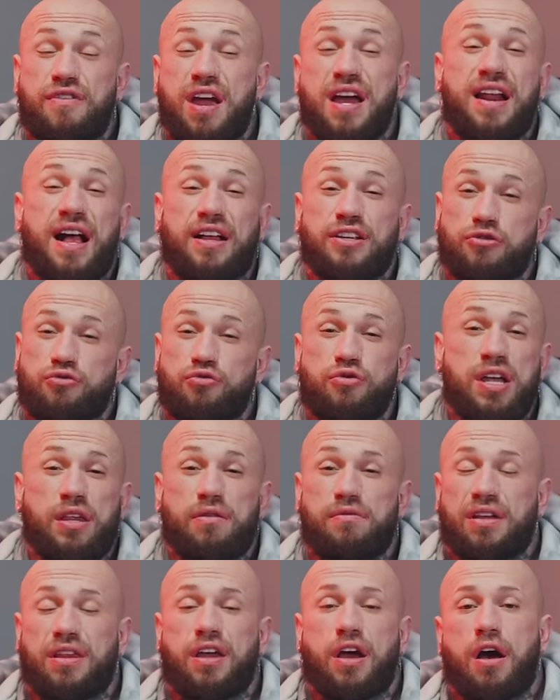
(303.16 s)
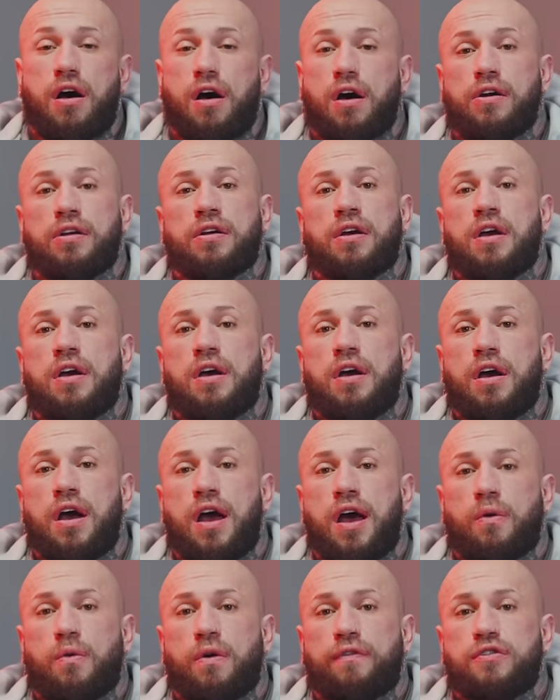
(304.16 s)
rear delts really, really hard
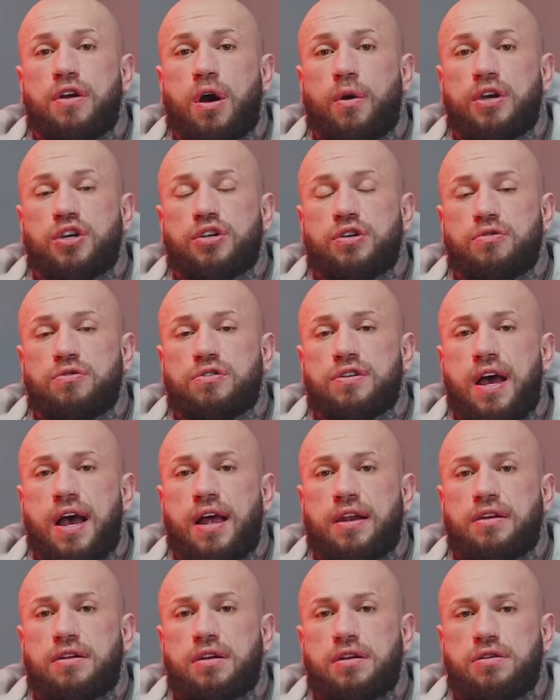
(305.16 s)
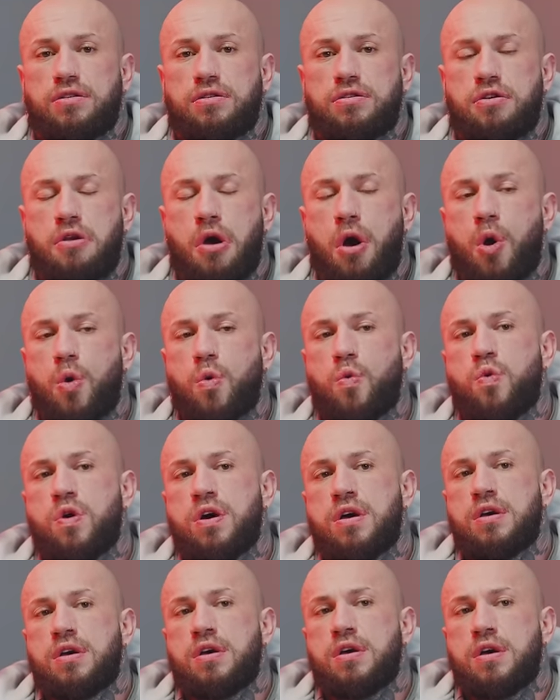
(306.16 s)
uh, with no issues and no
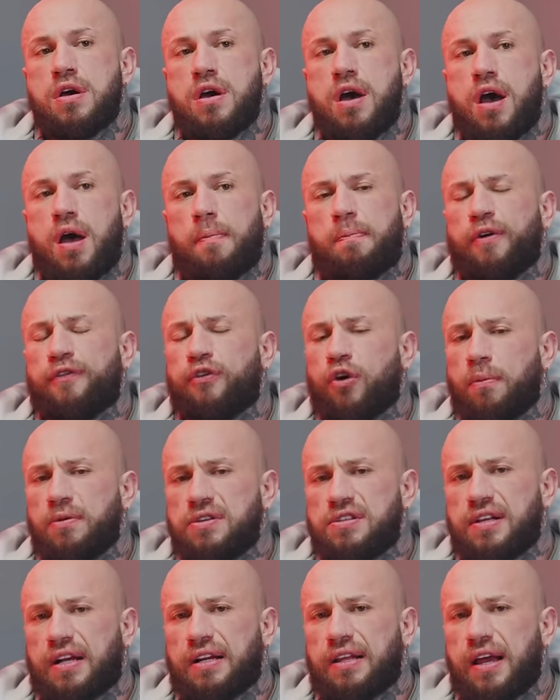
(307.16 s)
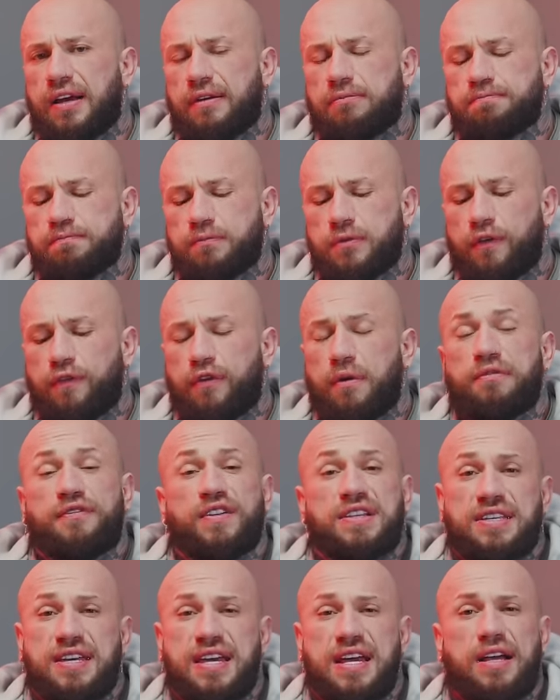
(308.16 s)
uh, performance decline from
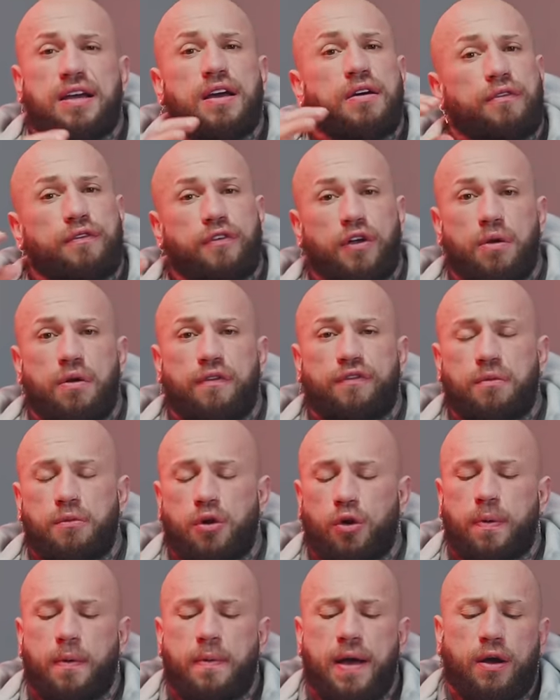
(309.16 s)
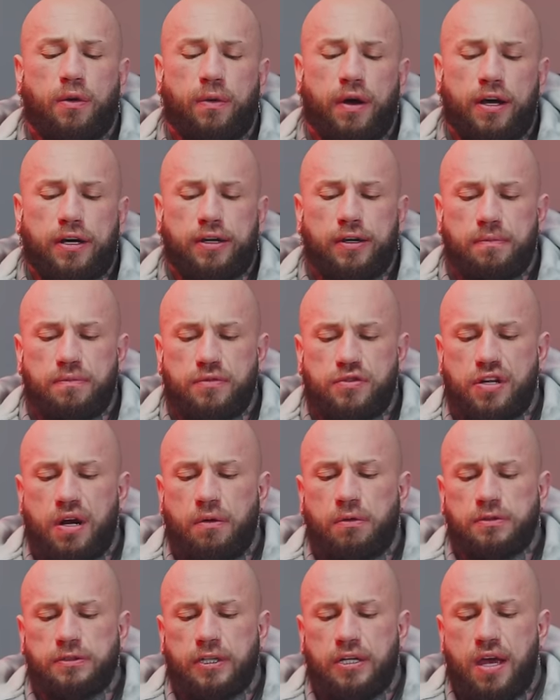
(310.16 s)
fatigue following from upper back work.
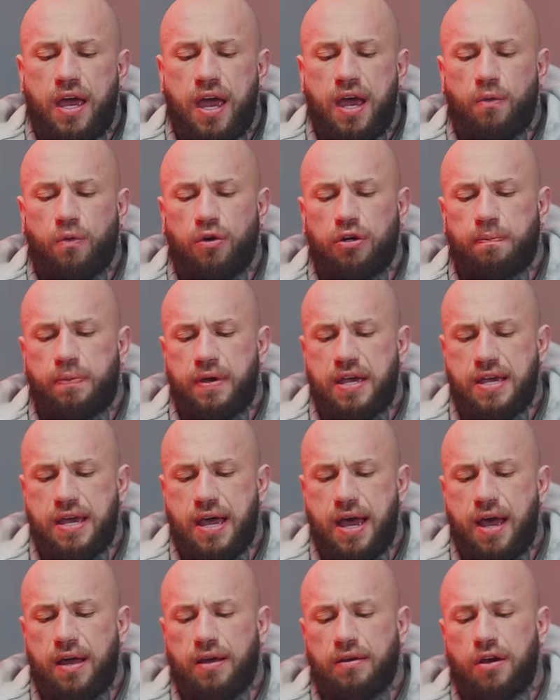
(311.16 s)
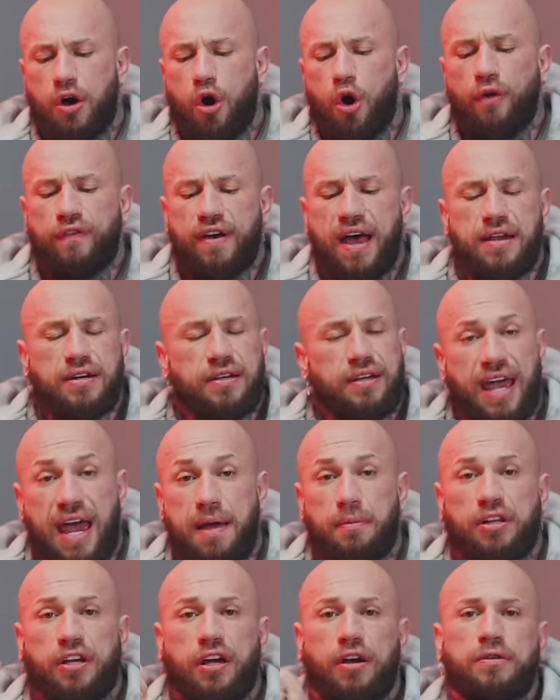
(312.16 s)
So it would be uh, overhead
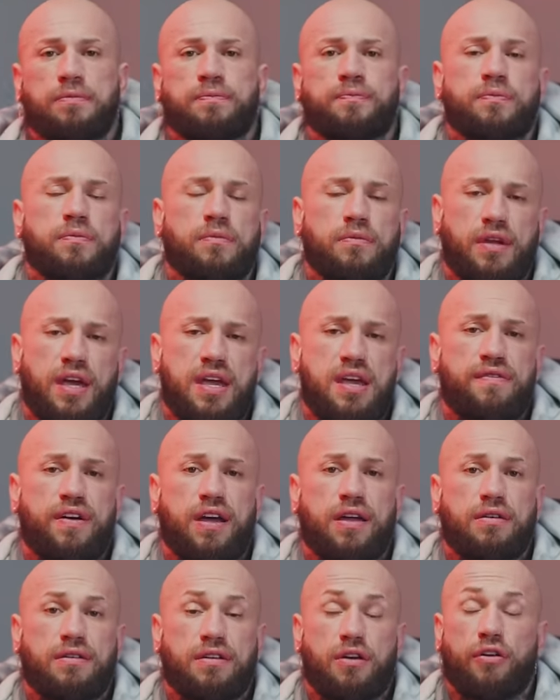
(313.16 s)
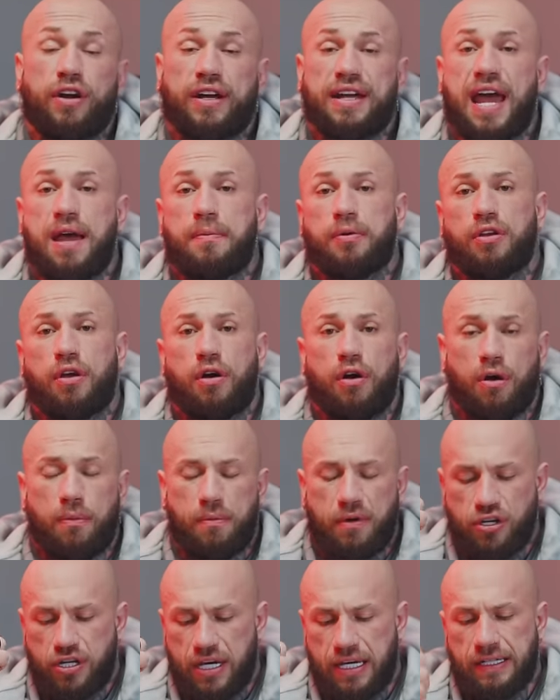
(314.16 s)
cable curl, either on a cable or
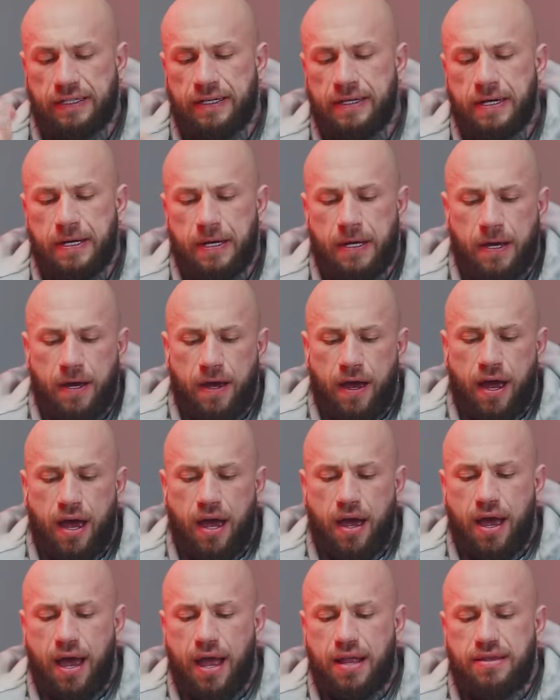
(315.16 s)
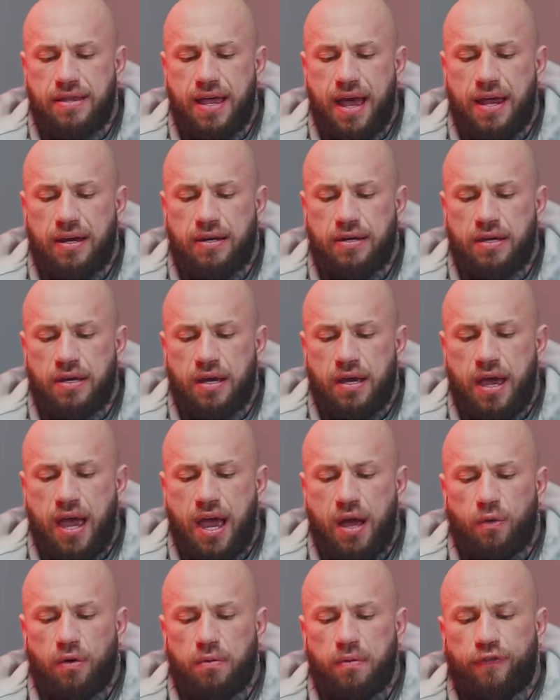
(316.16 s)
machine, uh, and then
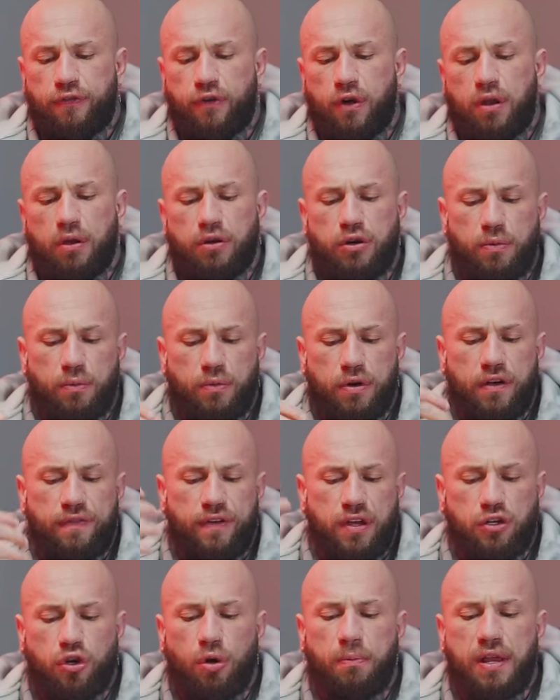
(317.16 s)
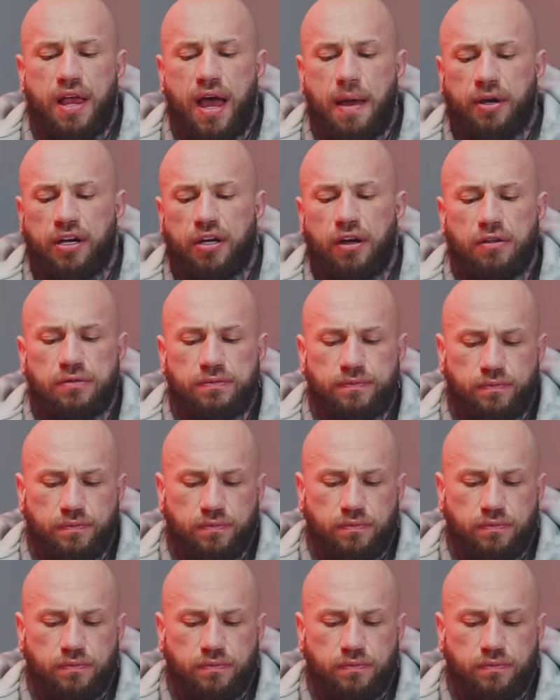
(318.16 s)
it would be followed up with a dumbbell hammer curl,